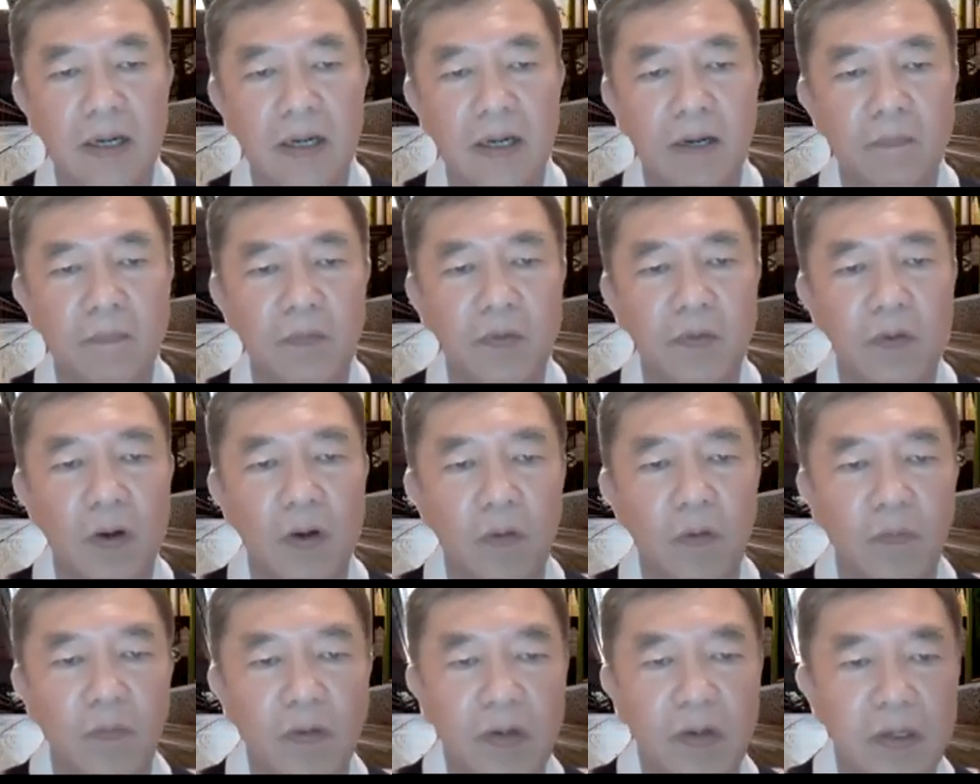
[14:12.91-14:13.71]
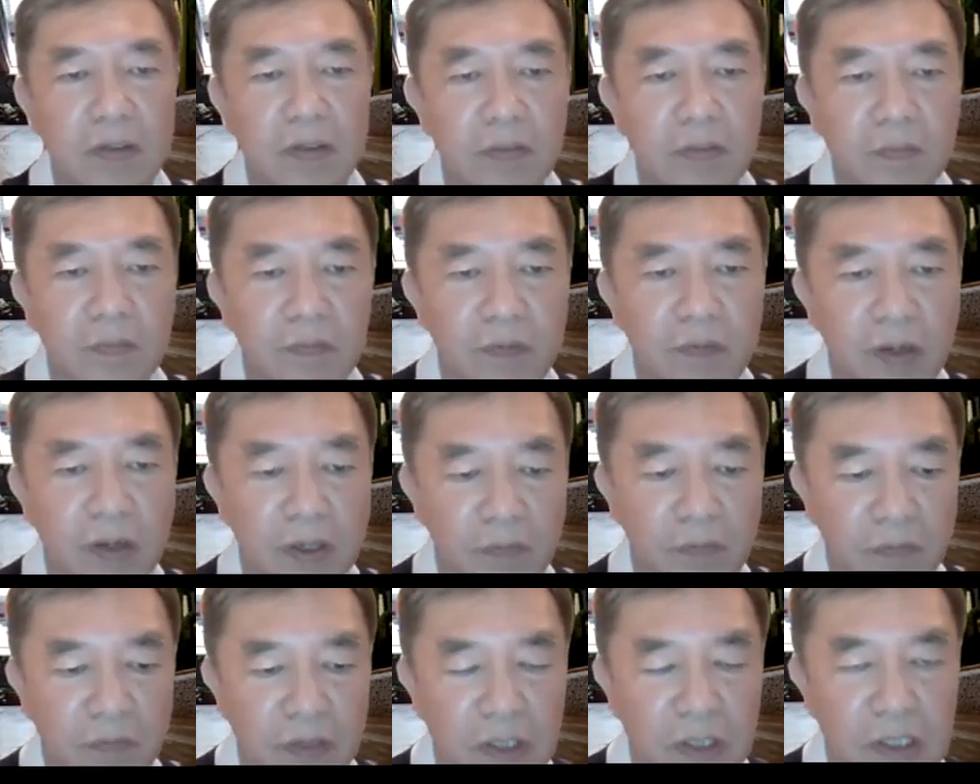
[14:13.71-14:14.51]

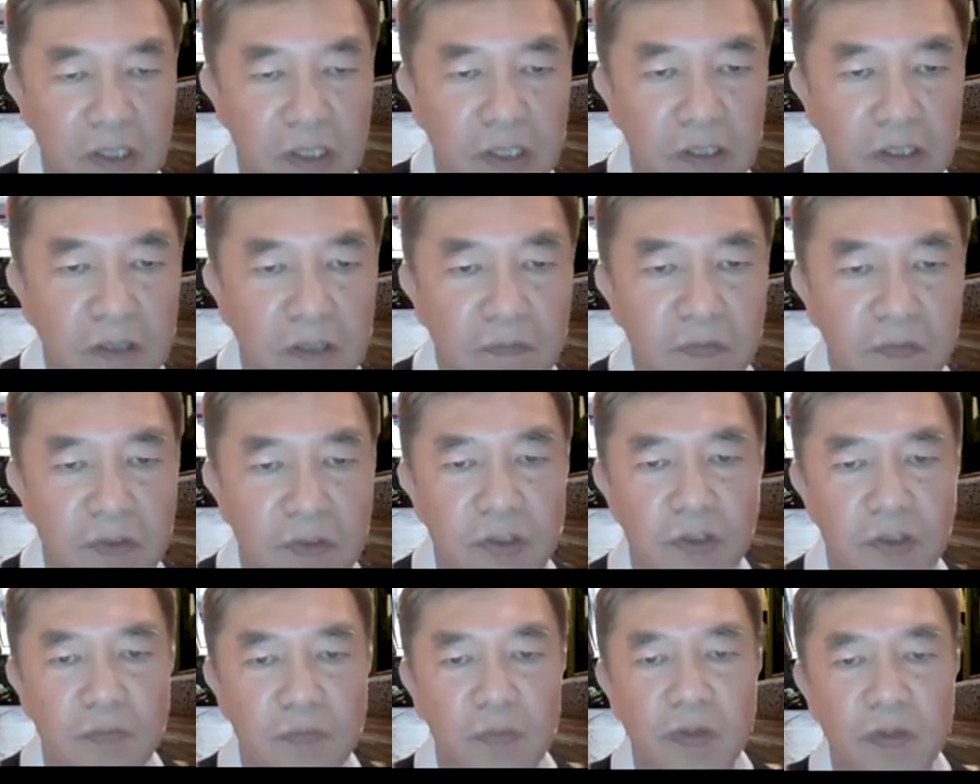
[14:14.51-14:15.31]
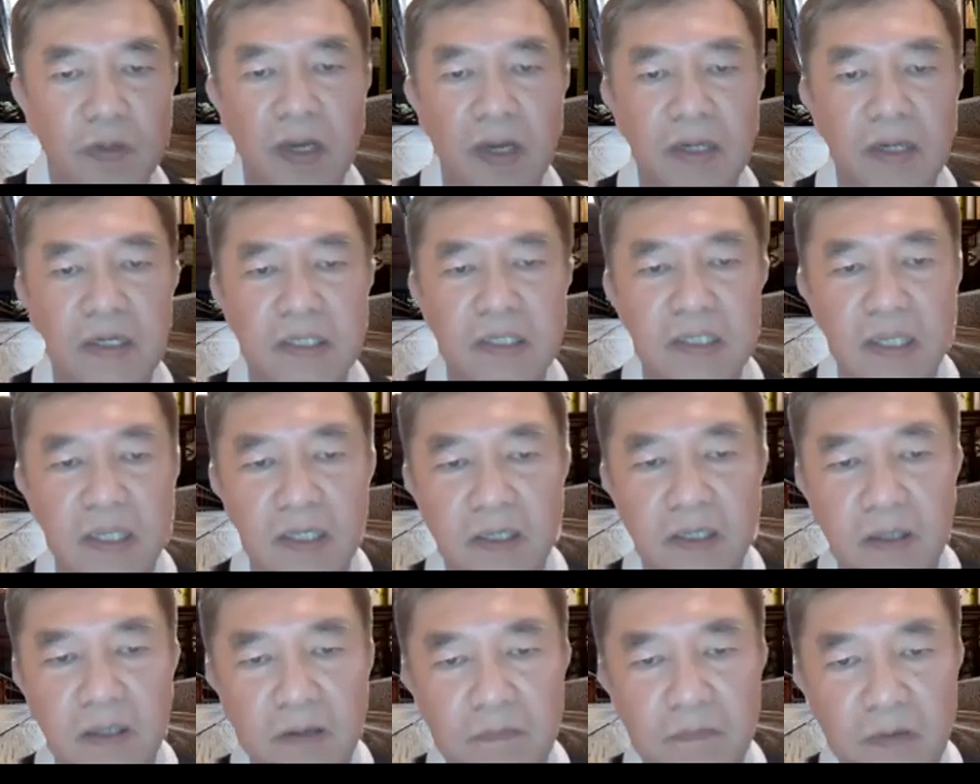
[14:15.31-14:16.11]
Whether we just learn the virtues, we understand
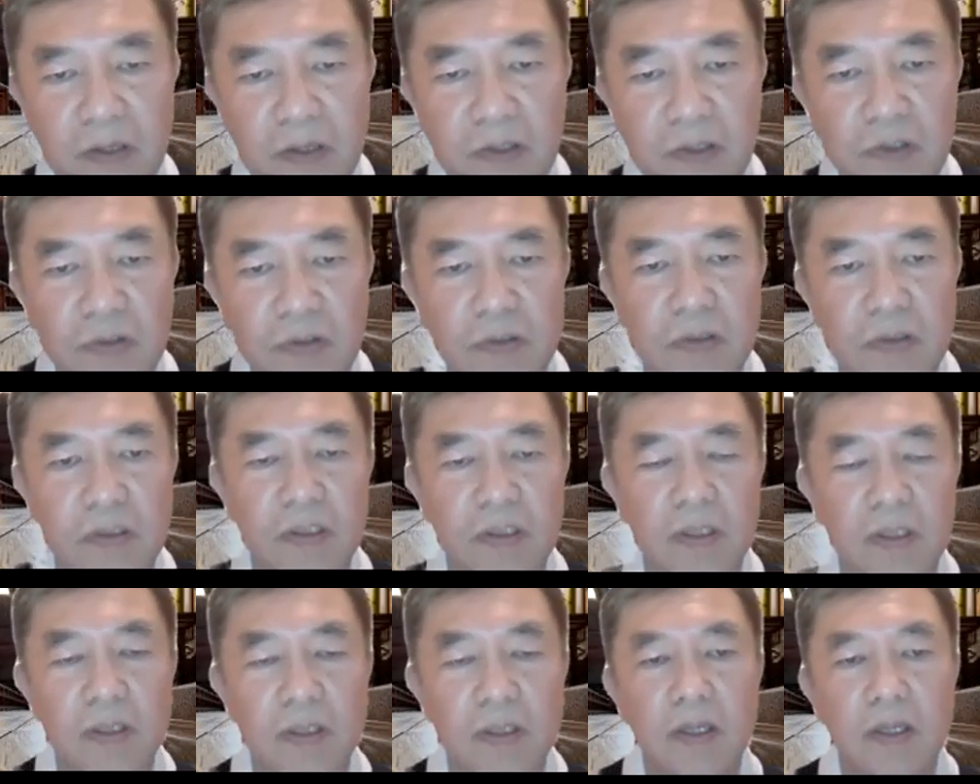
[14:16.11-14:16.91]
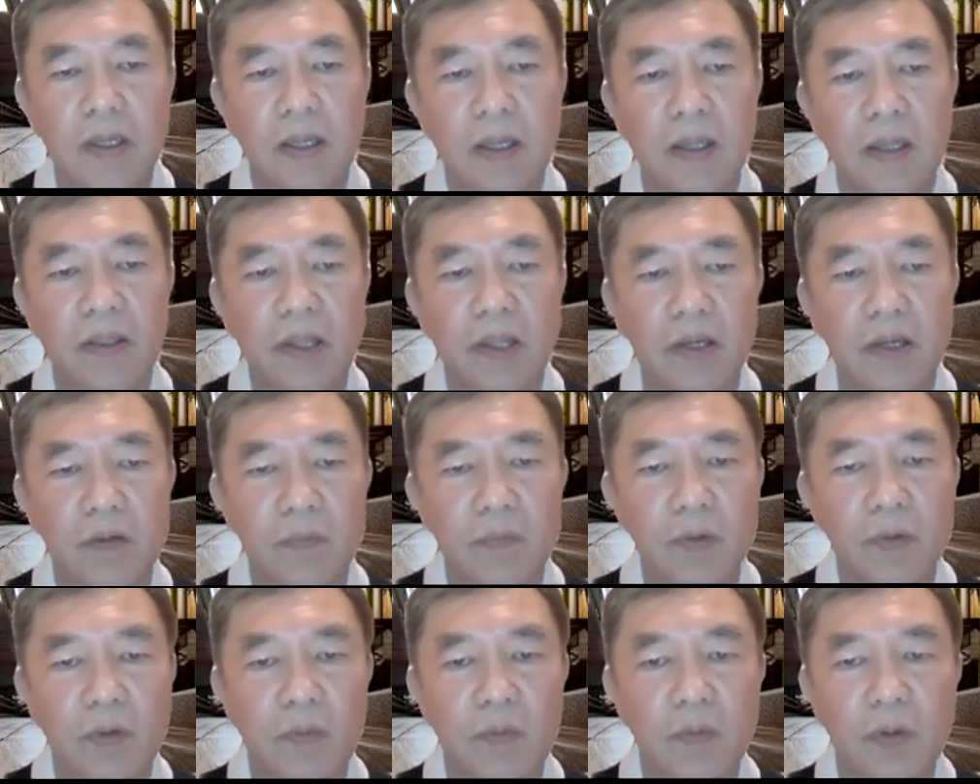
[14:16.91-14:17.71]
the afflictions, then
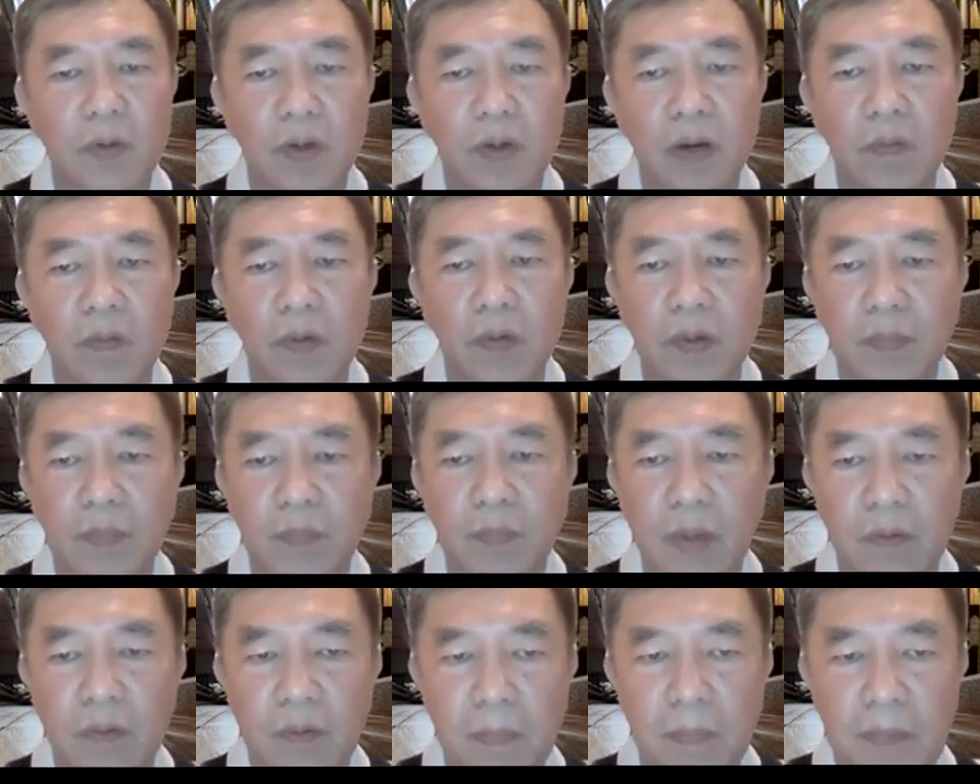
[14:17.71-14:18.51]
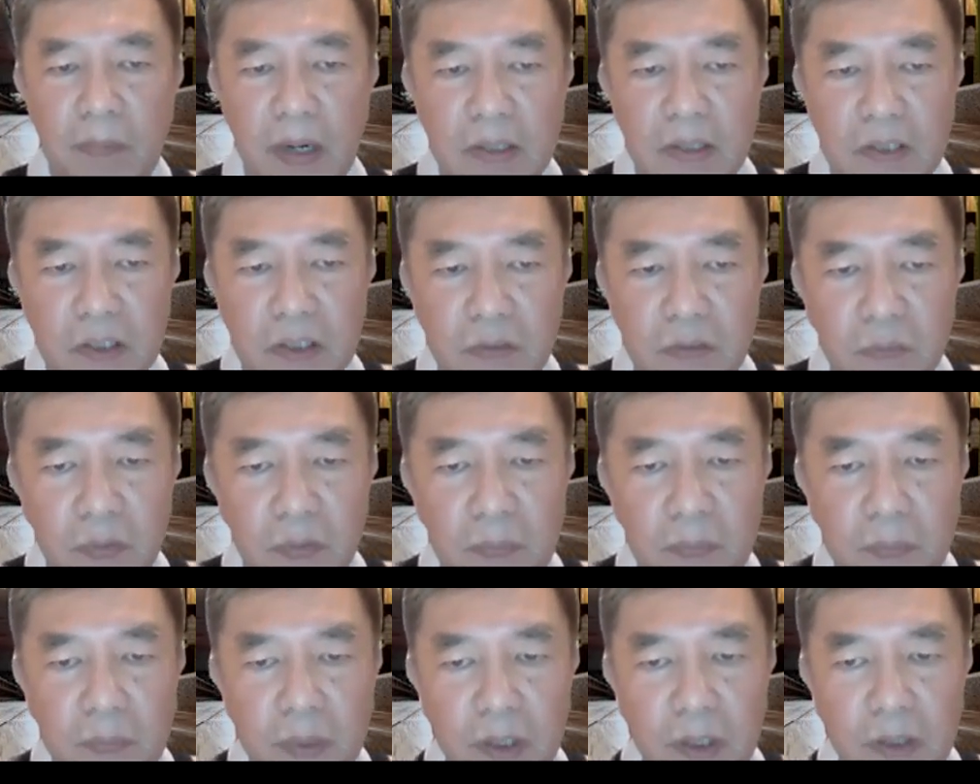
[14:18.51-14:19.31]
our practice
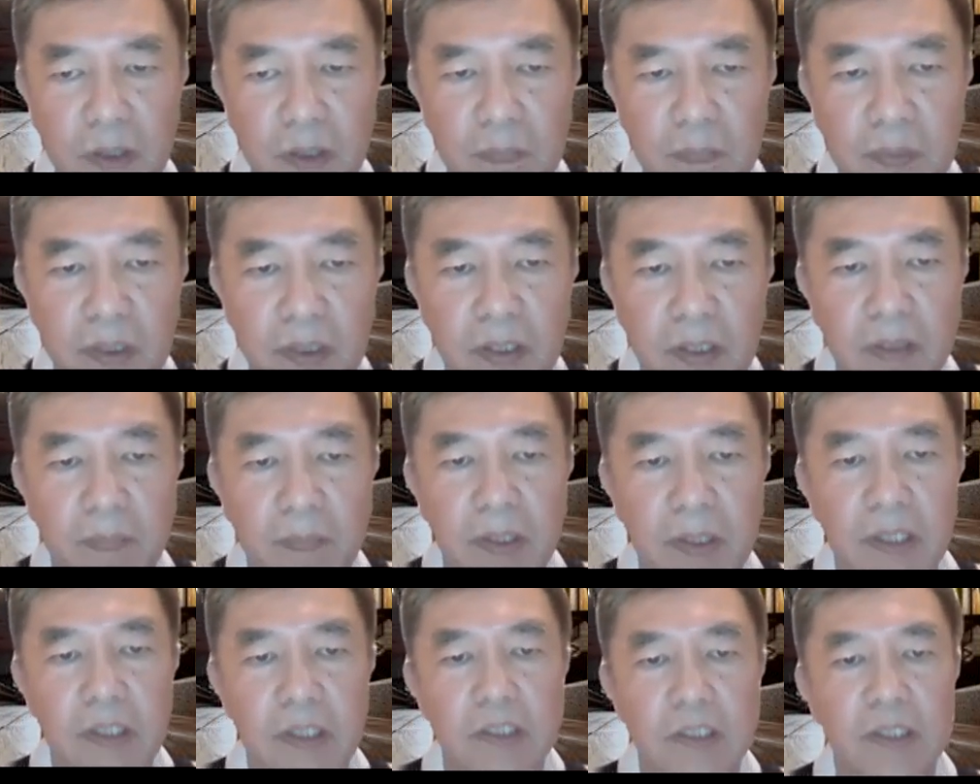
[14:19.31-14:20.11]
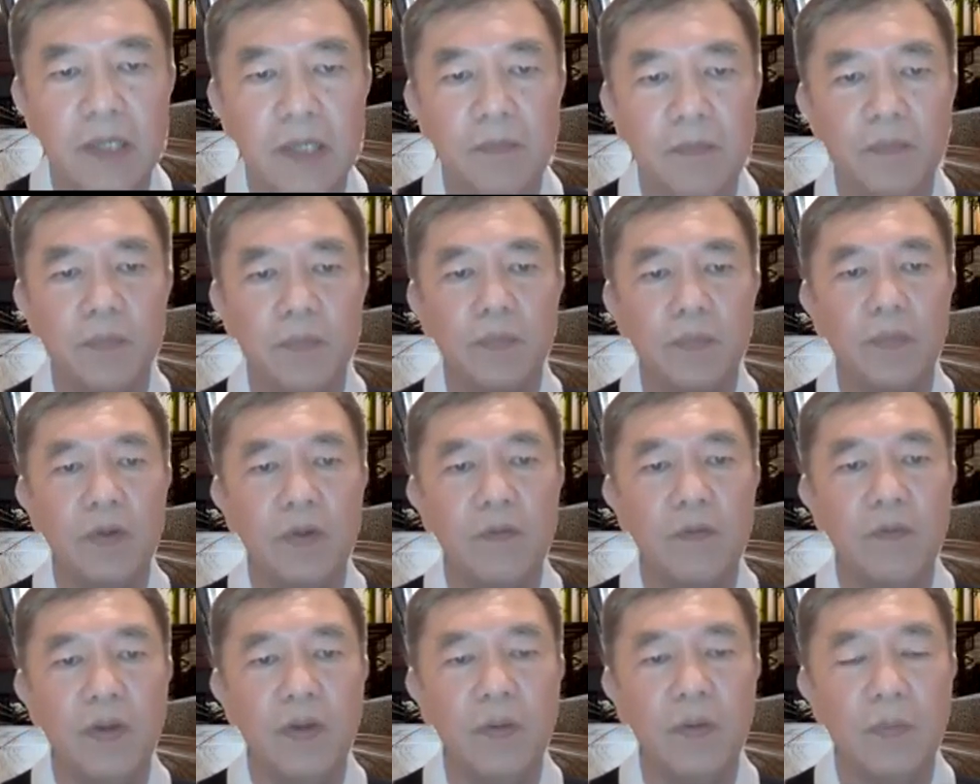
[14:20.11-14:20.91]
won't be complete, because then
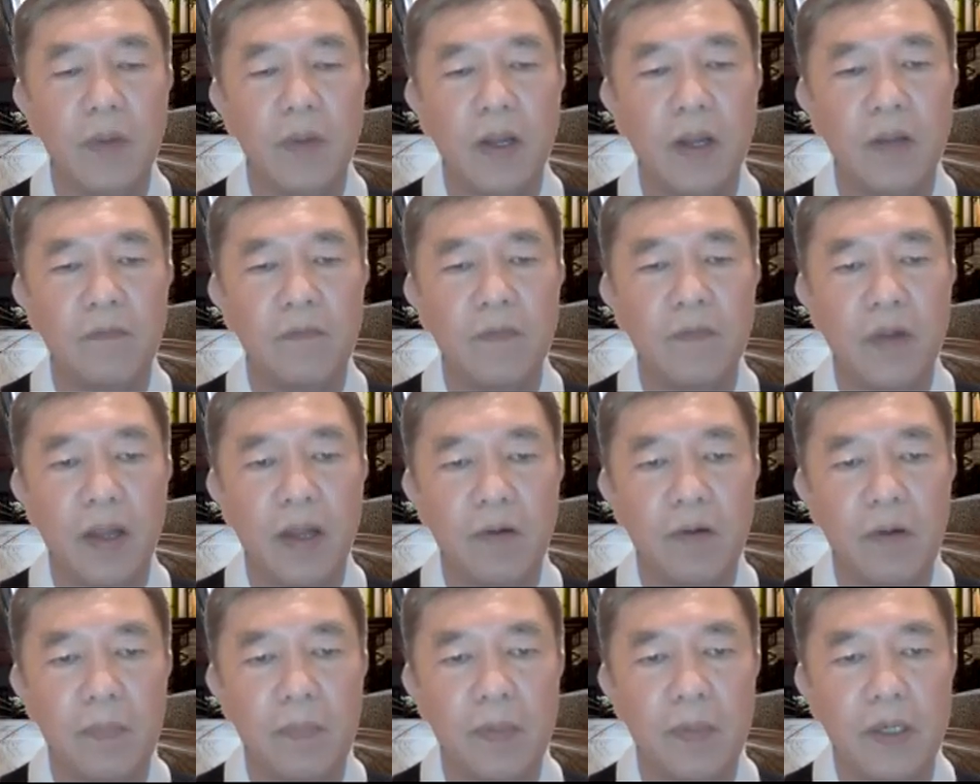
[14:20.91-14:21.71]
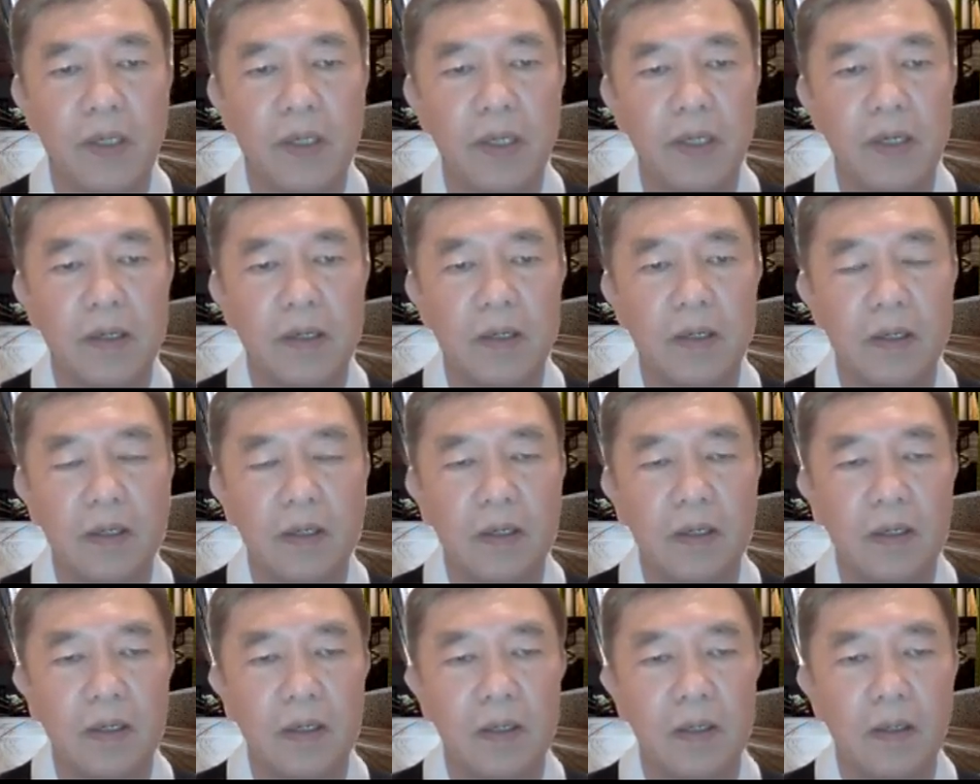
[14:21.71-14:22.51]
if everybody then
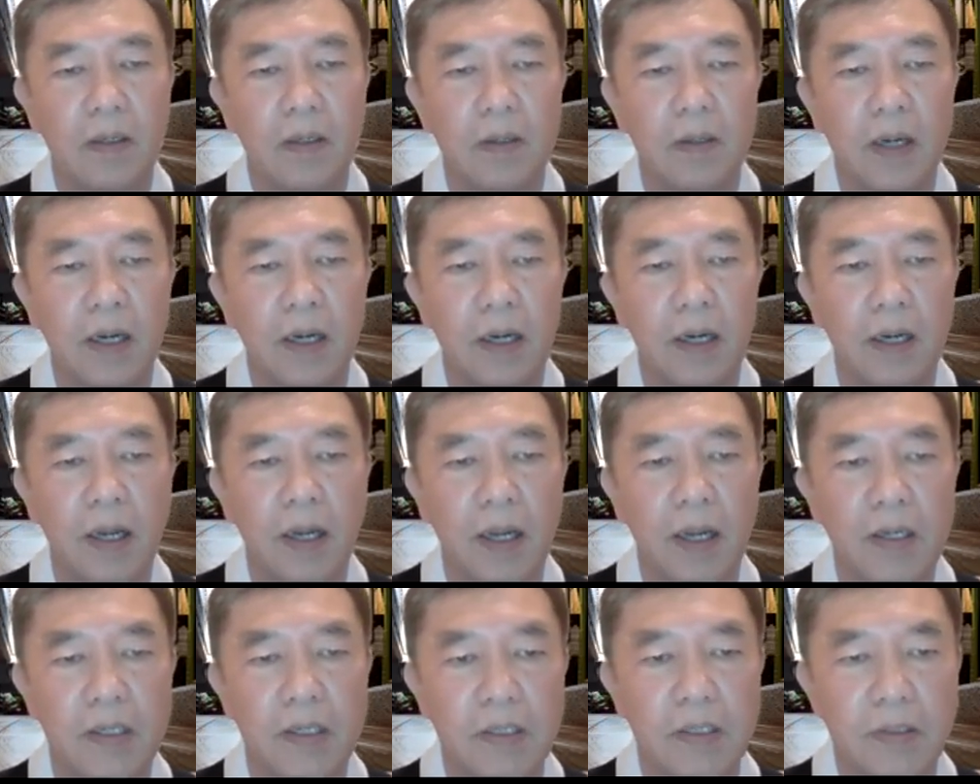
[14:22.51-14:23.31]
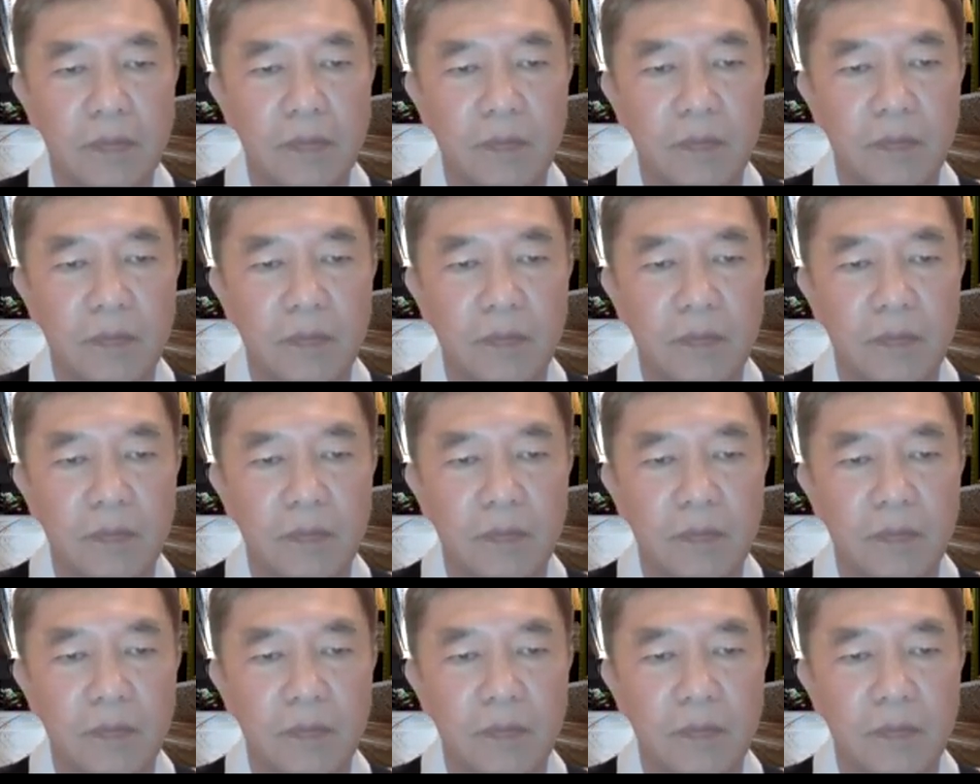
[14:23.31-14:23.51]
and